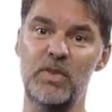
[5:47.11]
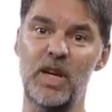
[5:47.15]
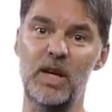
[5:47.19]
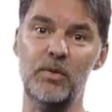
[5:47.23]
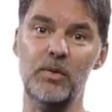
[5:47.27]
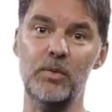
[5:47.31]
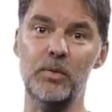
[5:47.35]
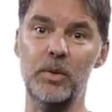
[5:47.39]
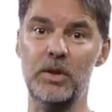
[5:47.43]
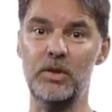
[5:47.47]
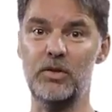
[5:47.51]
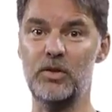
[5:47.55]

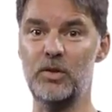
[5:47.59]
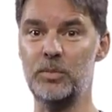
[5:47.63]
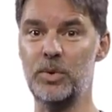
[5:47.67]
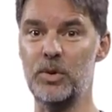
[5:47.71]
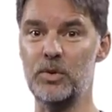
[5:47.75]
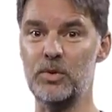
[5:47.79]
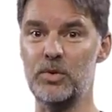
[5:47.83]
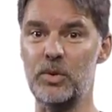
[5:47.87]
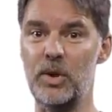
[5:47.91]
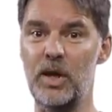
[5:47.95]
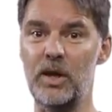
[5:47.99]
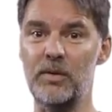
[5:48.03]
Everyone's
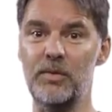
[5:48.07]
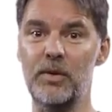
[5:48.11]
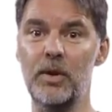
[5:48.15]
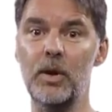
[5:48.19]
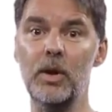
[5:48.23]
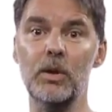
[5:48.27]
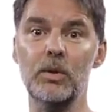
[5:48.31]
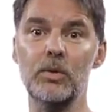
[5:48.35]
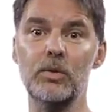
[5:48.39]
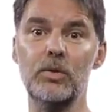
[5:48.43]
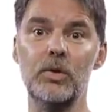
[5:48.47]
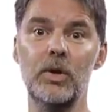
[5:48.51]
supposed to have
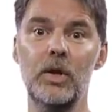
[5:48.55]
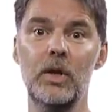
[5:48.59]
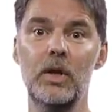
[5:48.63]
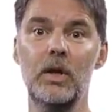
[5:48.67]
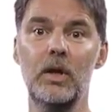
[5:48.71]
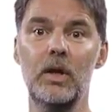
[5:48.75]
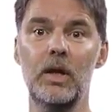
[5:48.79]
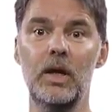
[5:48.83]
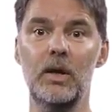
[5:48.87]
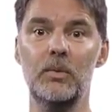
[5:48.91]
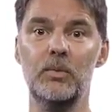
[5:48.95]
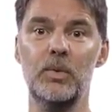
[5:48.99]
those,
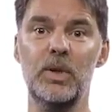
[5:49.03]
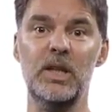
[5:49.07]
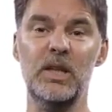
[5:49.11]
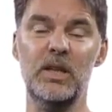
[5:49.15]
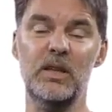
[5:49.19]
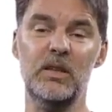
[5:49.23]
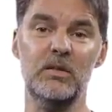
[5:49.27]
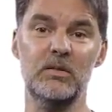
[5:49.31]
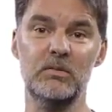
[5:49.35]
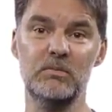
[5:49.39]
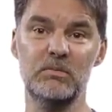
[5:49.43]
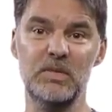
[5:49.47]
and we
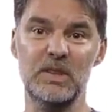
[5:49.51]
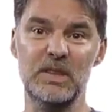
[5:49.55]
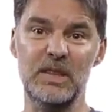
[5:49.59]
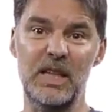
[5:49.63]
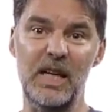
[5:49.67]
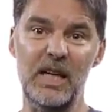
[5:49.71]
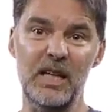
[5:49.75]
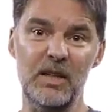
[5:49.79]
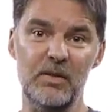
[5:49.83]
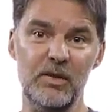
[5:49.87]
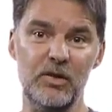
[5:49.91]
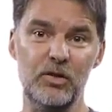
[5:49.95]
can
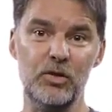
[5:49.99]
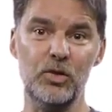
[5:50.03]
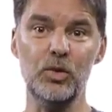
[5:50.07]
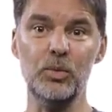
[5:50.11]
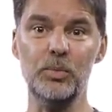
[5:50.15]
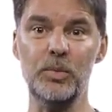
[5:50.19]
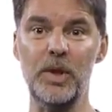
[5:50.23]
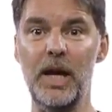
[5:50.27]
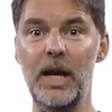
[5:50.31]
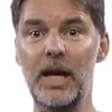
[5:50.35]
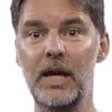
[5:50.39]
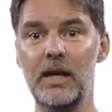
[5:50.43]
kind of
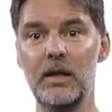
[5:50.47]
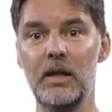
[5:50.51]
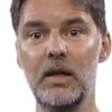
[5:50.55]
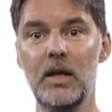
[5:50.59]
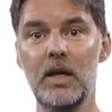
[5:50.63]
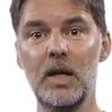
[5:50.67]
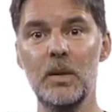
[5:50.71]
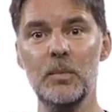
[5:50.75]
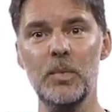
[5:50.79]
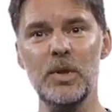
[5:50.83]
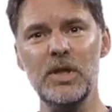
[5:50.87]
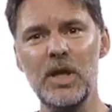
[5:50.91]
assume that,
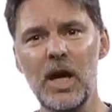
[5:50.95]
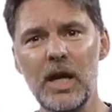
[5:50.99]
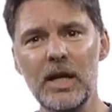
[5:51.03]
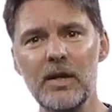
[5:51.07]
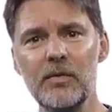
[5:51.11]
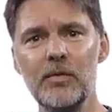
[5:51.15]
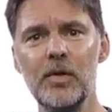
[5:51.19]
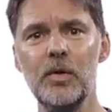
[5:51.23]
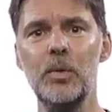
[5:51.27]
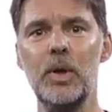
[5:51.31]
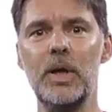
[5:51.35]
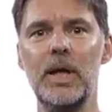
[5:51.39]
but not
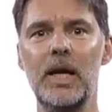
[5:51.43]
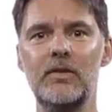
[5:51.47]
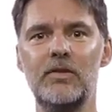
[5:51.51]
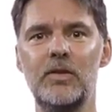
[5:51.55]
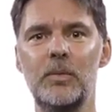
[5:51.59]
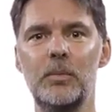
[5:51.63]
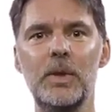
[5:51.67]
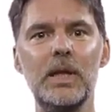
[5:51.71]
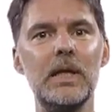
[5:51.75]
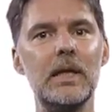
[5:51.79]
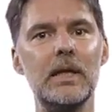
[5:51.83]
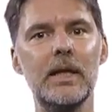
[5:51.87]
everyone has
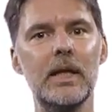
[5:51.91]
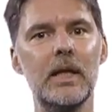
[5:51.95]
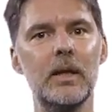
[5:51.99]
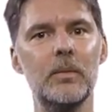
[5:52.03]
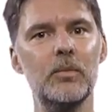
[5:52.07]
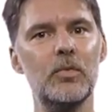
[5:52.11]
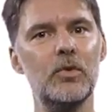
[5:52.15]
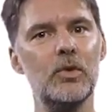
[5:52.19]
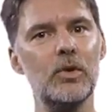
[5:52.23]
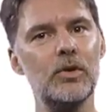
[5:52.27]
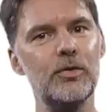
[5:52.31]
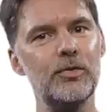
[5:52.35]
a middle
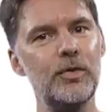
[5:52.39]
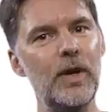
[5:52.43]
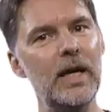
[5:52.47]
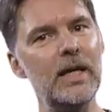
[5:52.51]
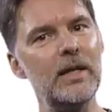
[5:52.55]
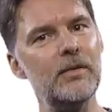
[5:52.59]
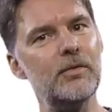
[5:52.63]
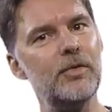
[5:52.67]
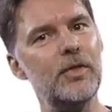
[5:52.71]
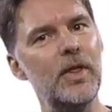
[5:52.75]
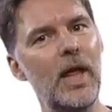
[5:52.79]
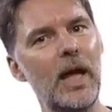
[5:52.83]
name, so it's
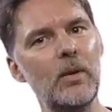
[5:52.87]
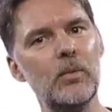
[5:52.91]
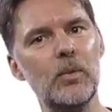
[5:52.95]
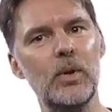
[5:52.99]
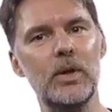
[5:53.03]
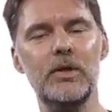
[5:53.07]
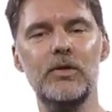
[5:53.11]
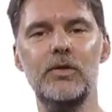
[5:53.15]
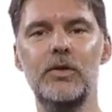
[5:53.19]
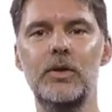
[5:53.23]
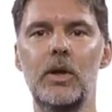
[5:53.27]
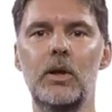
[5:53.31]
fine if that
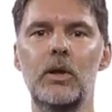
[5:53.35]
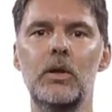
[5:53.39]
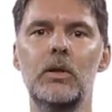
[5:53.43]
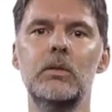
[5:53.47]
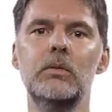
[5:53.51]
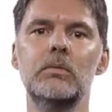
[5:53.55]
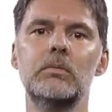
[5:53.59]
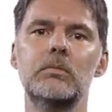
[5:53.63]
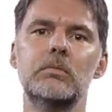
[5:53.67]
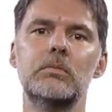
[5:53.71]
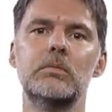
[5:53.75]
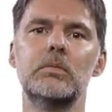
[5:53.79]
one is
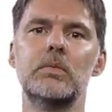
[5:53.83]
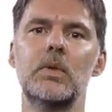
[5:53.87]
null.